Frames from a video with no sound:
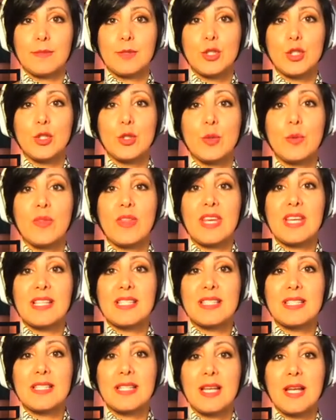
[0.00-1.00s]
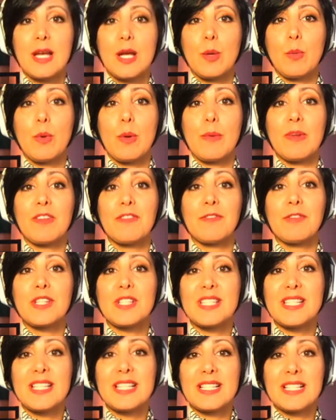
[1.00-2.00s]
To do this, we will
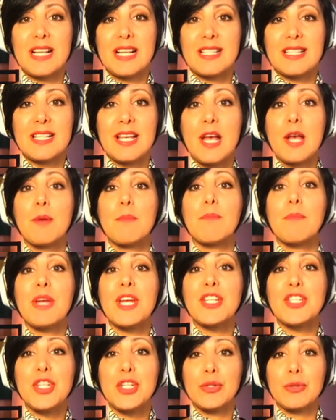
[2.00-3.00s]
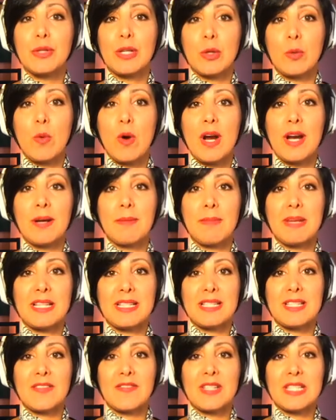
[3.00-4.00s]
first discuss major
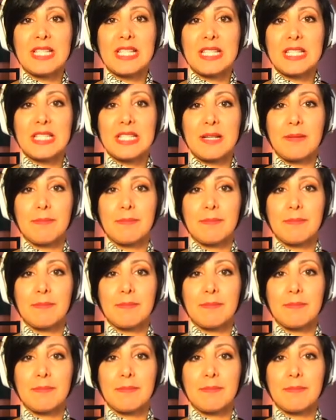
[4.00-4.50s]
requirements of a system: